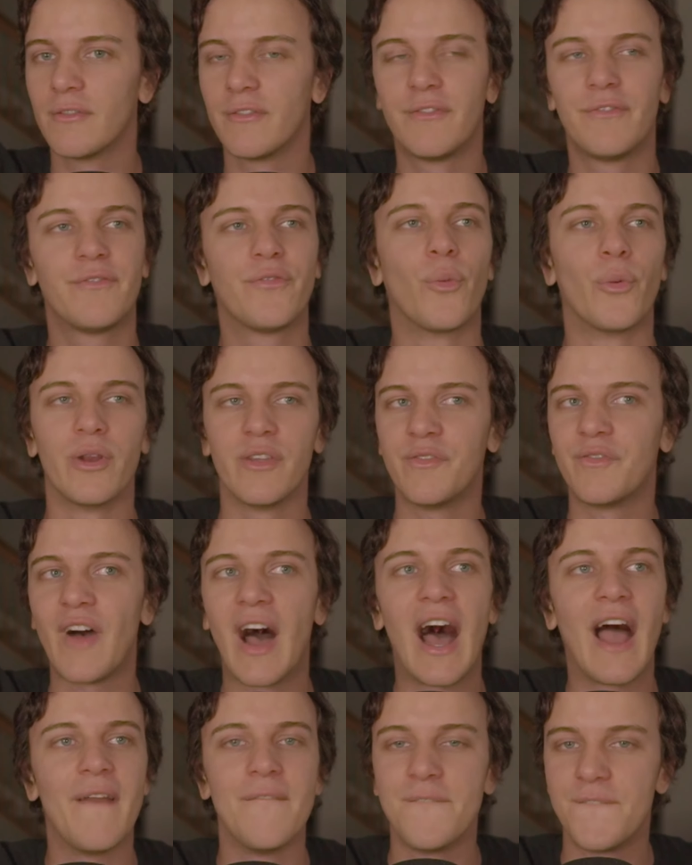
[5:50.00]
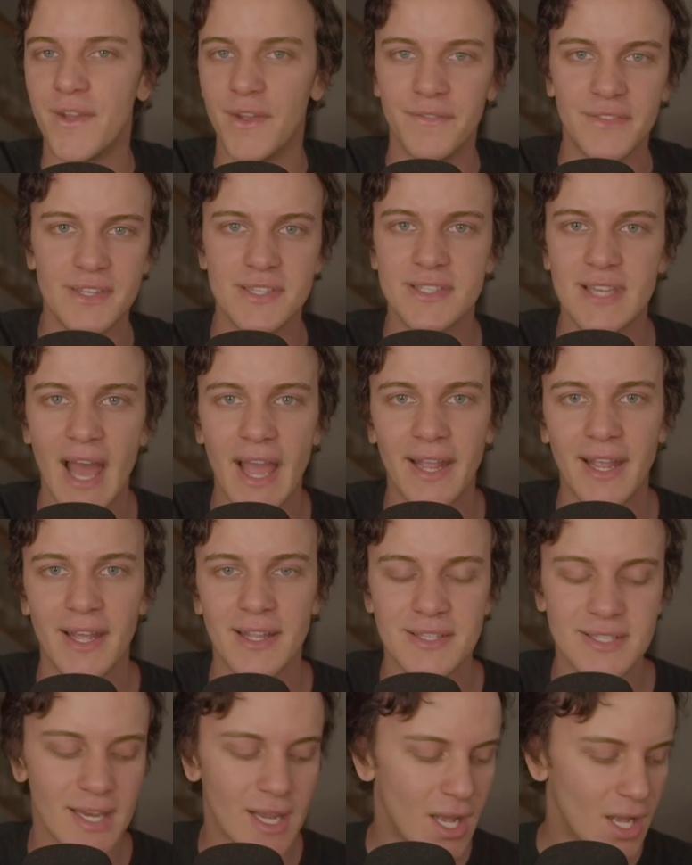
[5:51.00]
45, 50
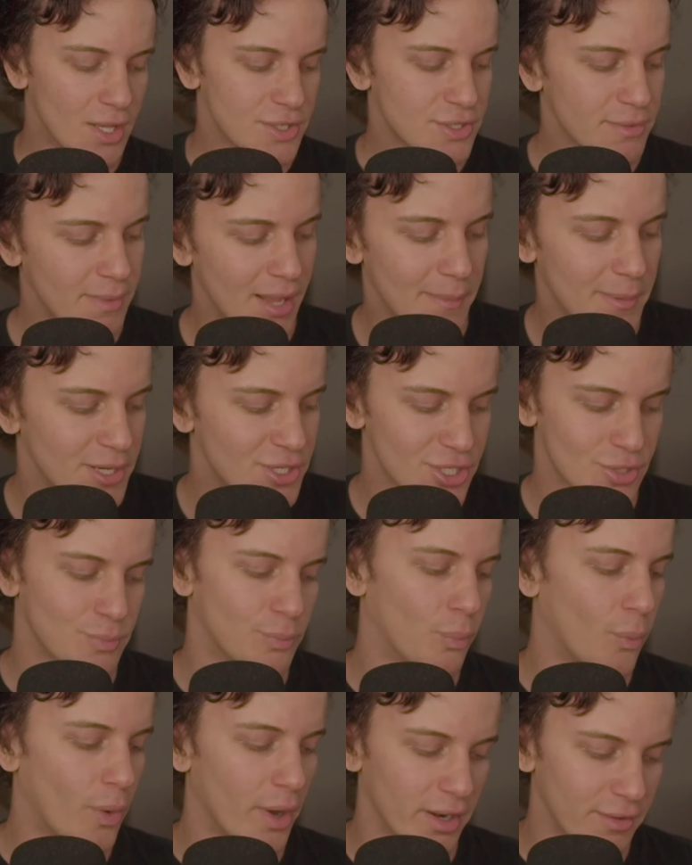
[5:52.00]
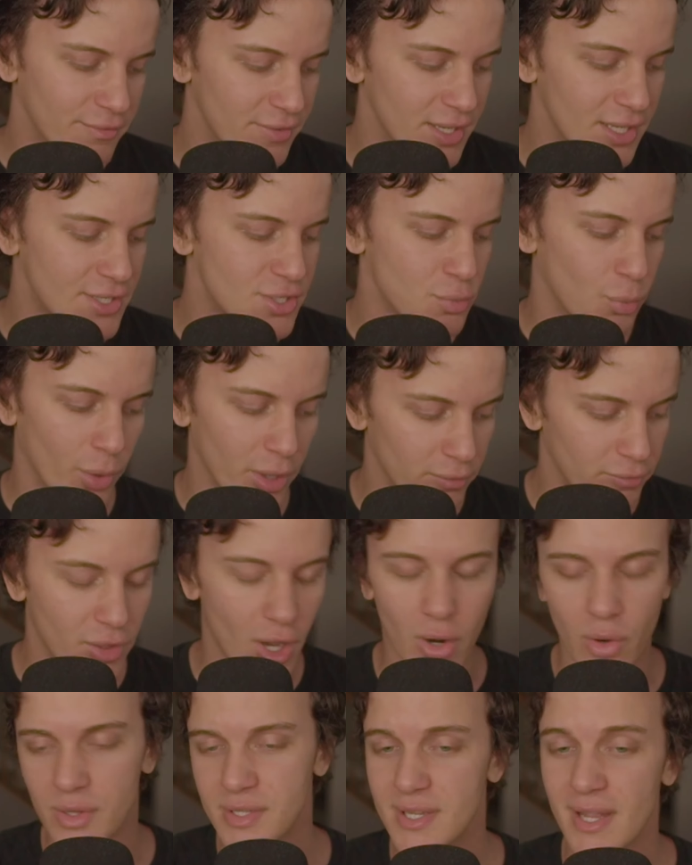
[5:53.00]
seconds. So maybe just one of each, one of
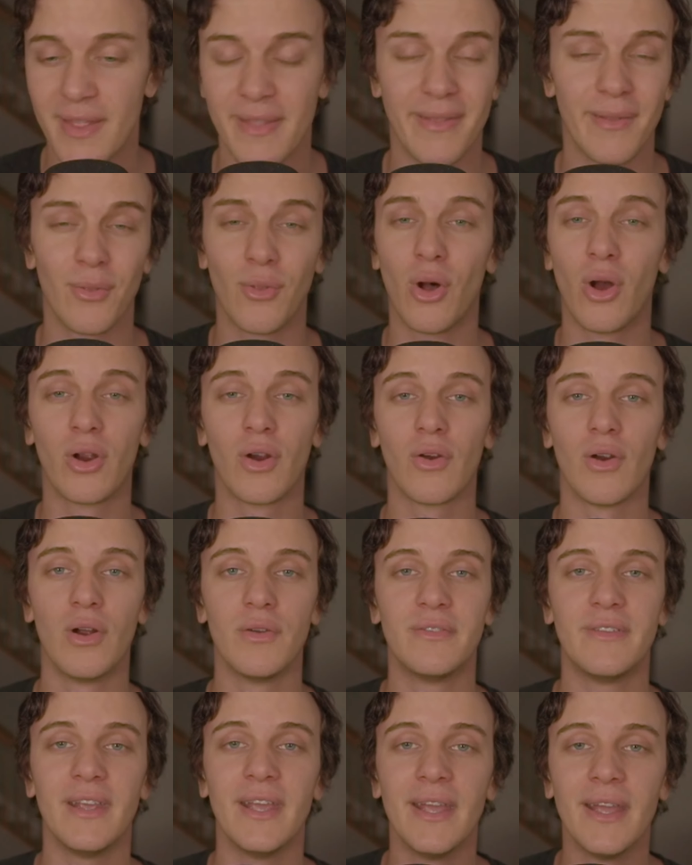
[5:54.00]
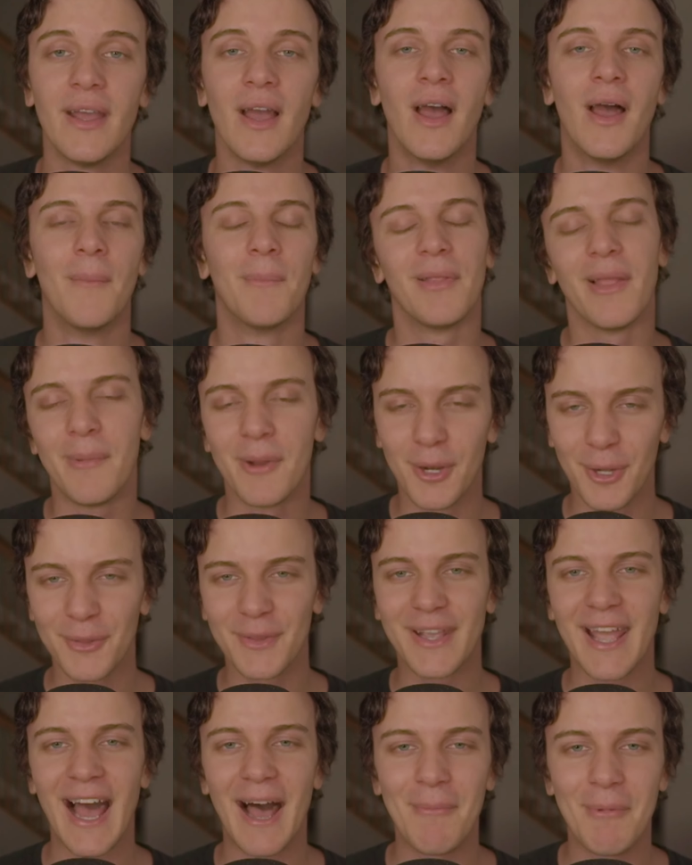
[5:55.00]
those, and then the longer OT. But let me know in the
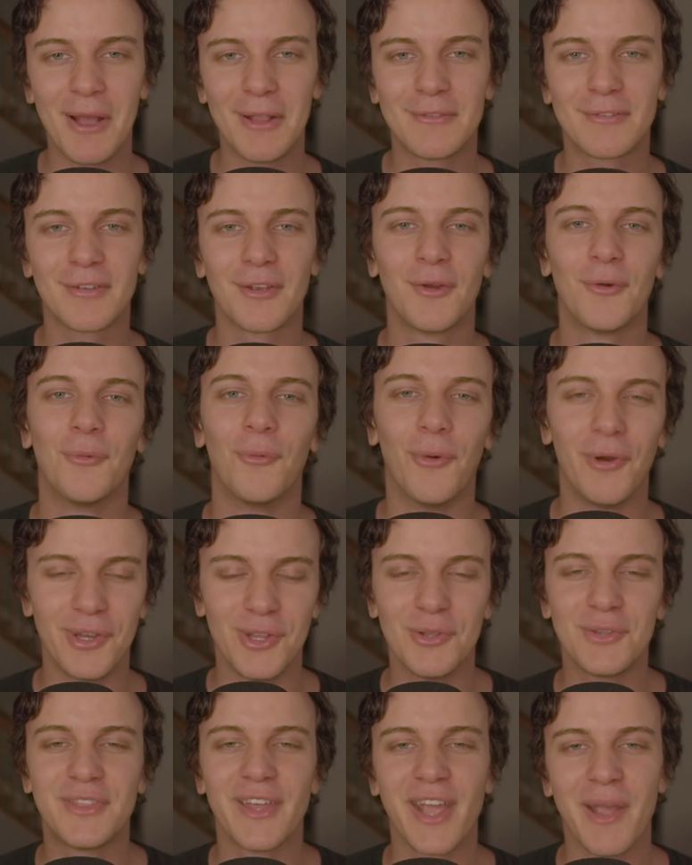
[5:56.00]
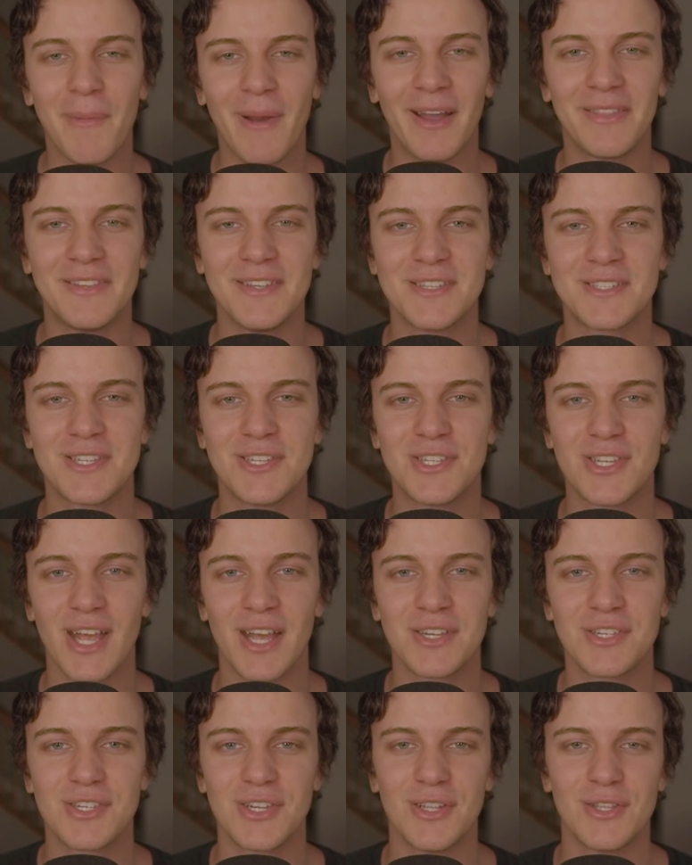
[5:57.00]
comments what do you think about these
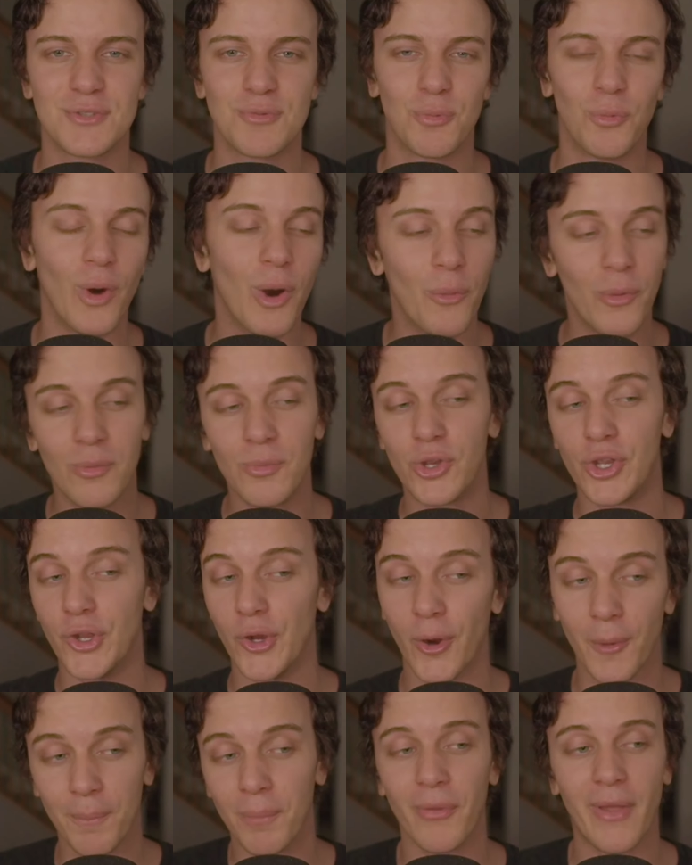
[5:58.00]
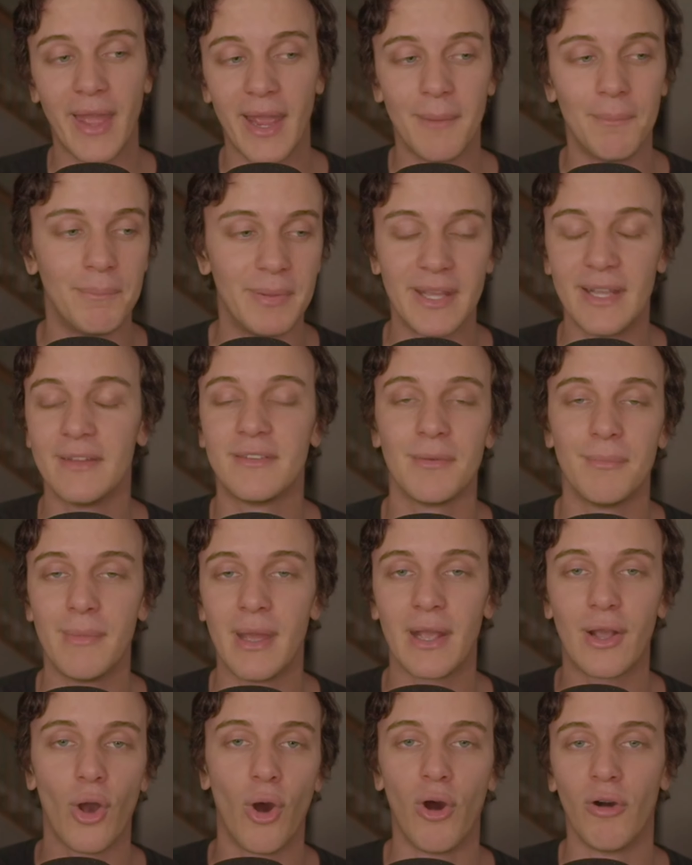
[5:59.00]
suggestions? What would your plan be to
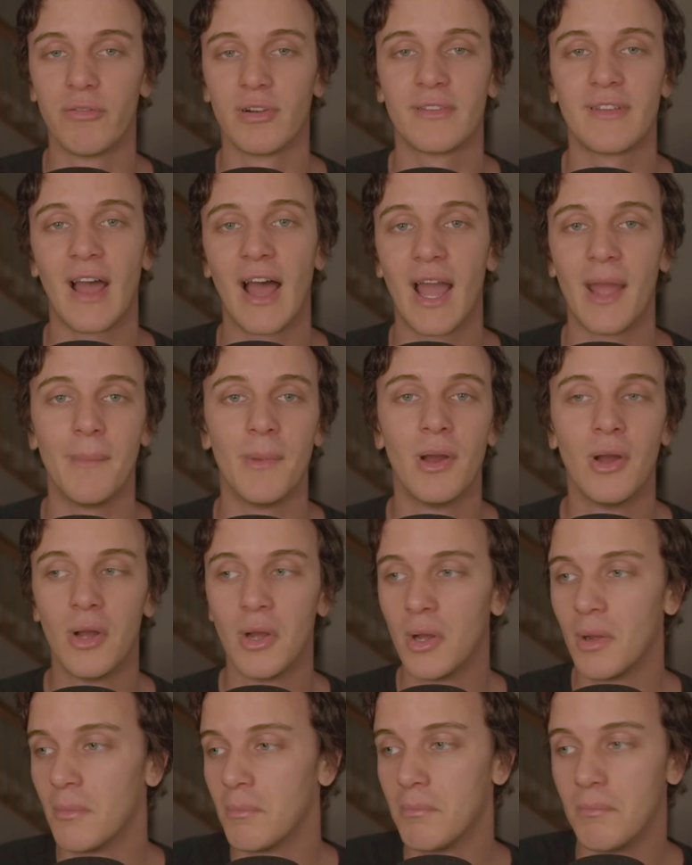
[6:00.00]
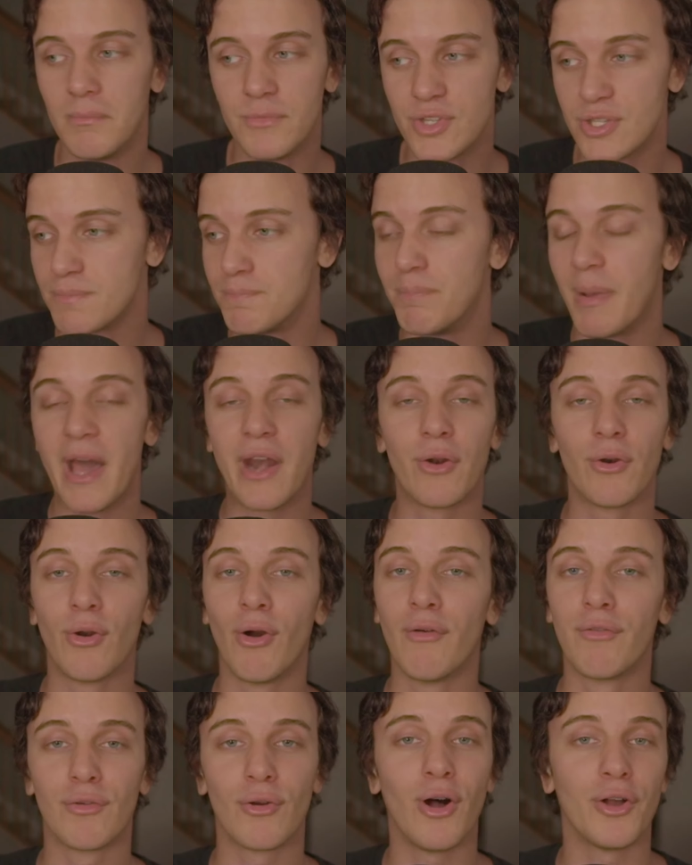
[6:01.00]
make overtime just better
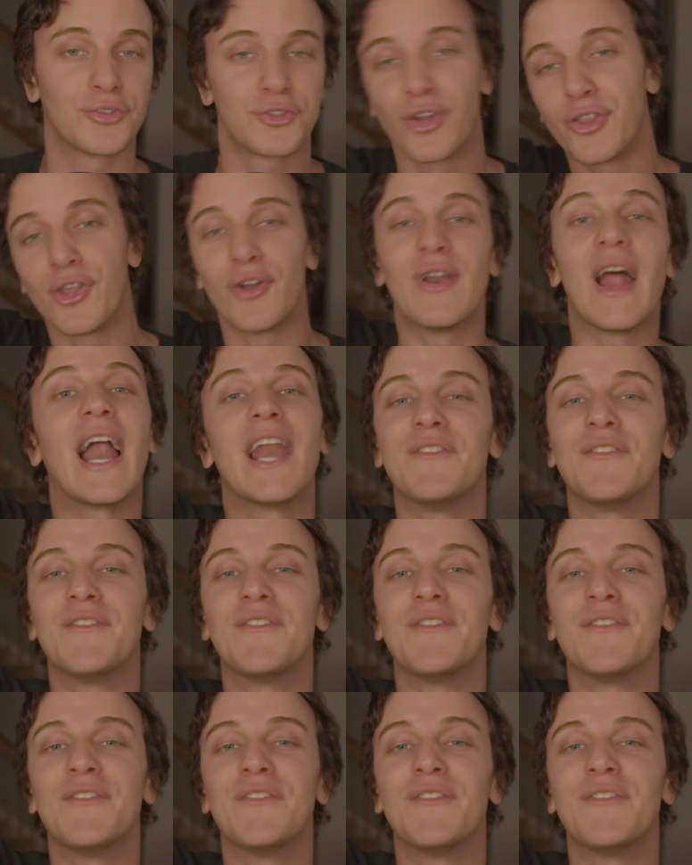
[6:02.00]
overall? Should there not